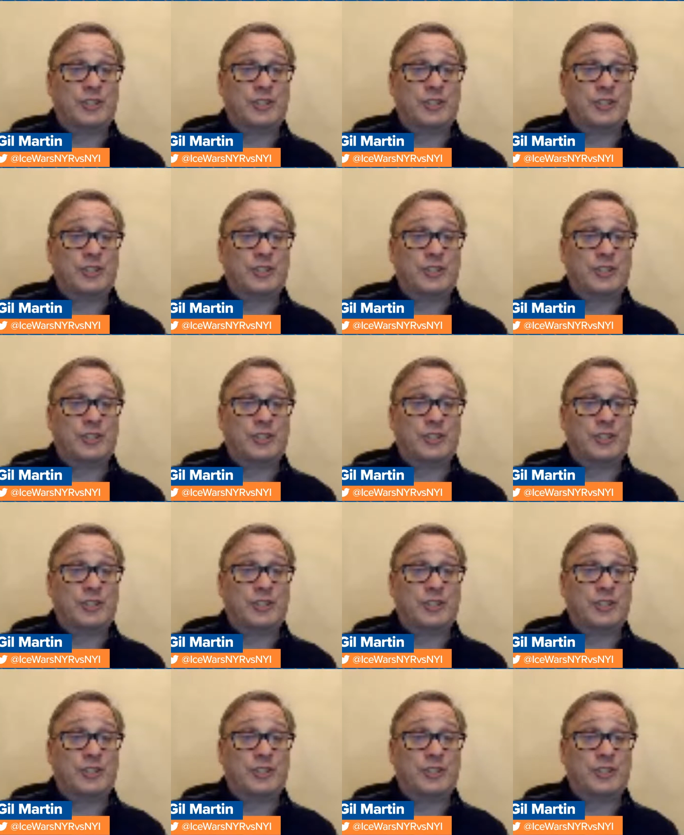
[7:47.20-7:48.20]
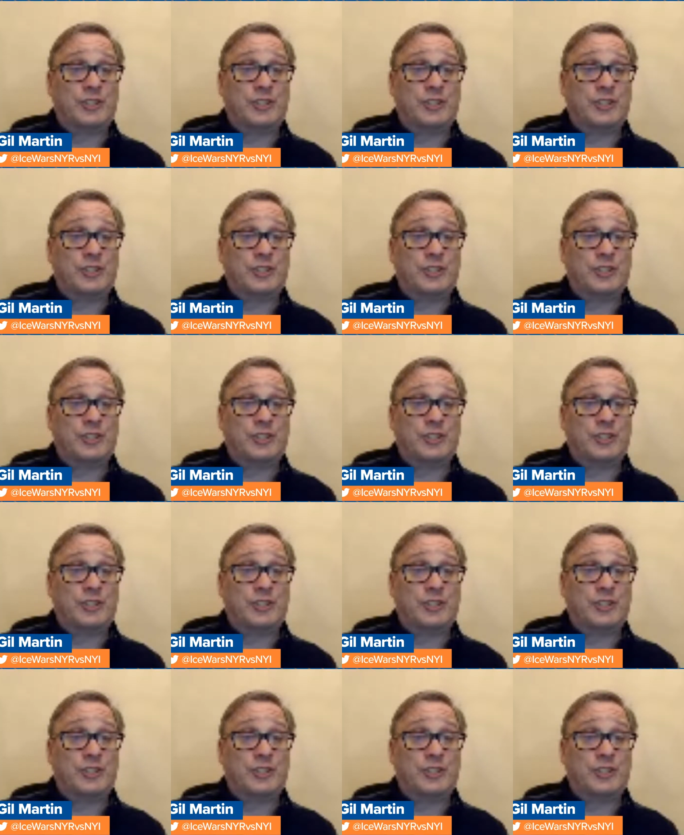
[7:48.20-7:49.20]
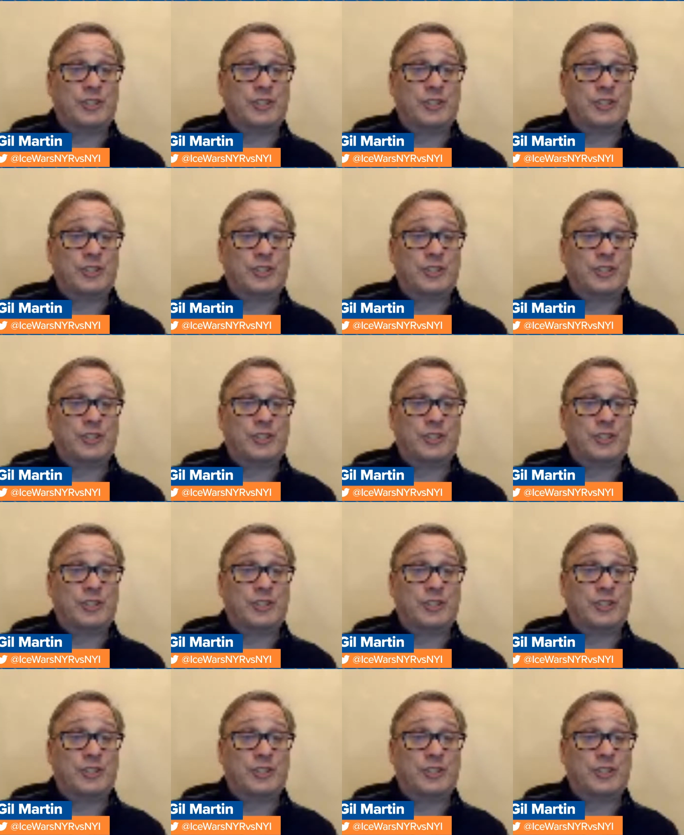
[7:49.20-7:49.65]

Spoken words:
[no speech]